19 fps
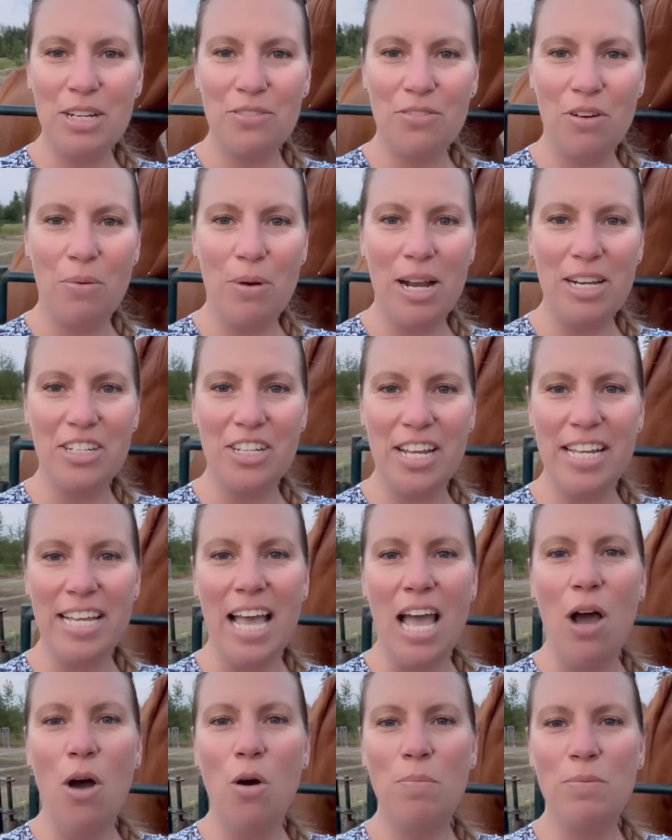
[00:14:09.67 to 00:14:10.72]
for watching.
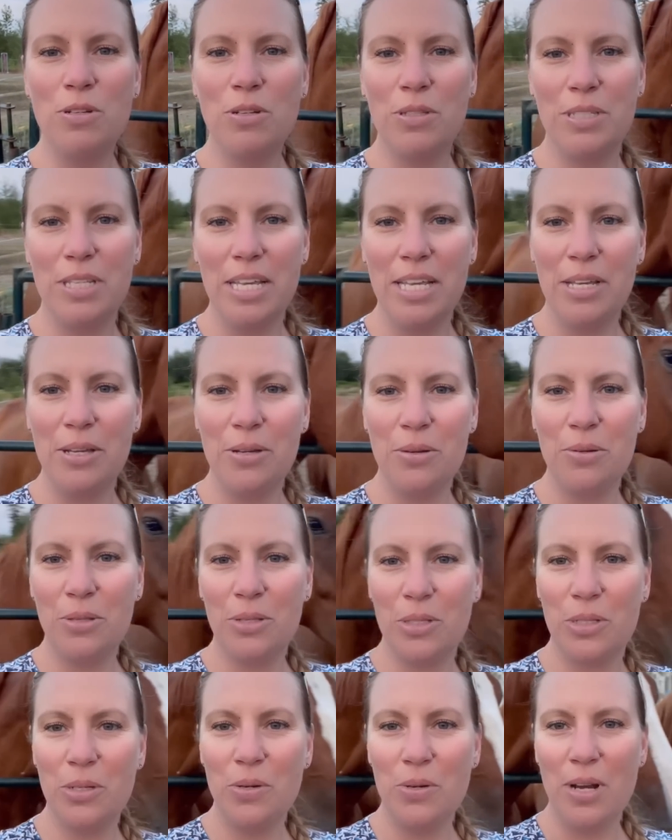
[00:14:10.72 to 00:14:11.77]
I hope to see you
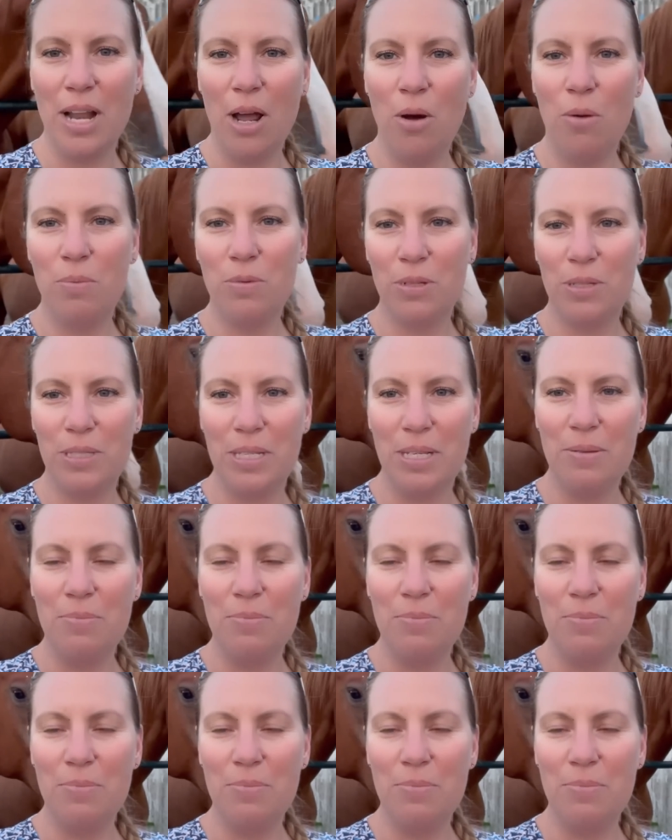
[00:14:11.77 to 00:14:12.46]
soon. I hope to see